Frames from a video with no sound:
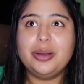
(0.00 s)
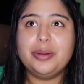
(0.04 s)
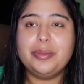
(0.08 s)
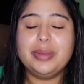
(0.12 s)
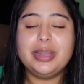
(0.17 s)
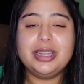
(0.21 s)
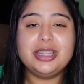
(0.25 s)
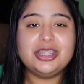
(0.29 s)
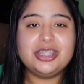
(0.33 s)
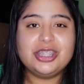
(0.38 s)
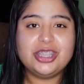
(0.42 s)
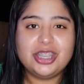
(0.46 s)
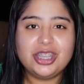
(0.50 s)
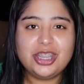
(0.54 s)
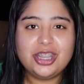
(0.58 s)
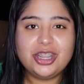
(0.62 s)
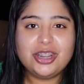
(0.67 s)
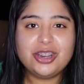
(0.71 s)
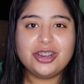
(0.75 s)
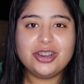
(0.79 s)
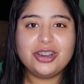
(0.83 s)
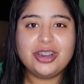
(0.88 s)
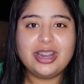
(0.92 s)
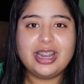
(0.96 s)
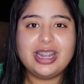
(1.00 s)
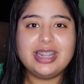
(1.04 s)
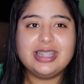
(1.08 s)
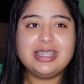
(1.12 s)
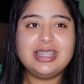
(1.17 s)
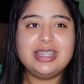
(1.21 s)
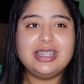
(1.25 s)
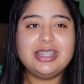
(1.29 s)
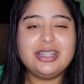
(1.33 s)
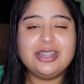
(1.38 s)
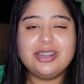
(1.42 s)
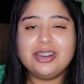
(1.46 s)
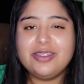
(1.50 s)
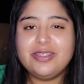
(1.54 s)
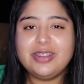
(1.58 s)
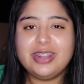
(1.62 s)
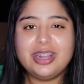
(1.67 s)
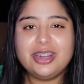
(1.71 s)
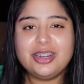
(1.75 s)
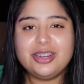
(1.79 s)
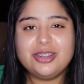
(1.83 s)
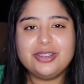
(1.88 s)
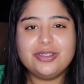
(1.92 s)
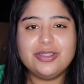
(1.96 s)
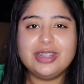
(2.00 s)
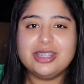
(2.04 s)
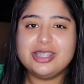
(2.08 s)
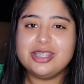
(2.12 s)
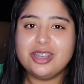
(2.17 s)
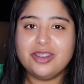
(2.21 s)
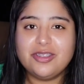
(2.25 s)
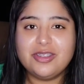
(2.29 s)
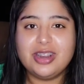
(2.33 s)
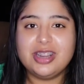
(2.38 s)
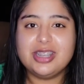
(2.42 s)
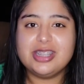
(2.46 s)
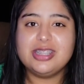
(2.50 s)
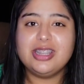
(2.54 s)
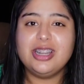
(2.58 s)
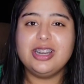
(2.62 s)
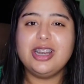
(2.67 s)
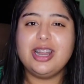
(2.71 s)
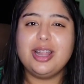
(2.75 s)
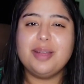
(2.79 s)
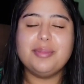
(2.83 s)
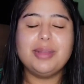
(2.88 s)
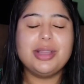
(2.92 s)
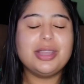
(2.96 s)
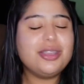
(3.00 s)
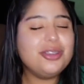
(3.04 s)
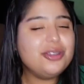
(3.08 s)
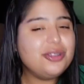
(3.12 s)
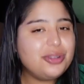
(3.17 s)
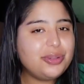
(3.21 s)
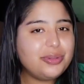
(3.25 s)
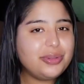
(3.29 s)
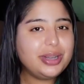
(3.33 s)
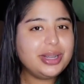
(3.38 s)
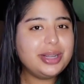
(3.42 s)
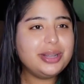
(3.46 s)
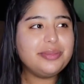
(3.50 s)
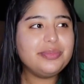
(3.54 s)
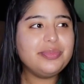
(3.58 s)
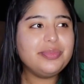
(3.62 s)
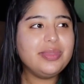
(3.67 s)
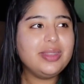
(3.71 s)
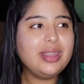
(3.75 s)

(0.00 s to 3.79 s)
Insecure, and then they're over here doing self-care Sunday. I'm like, you know what?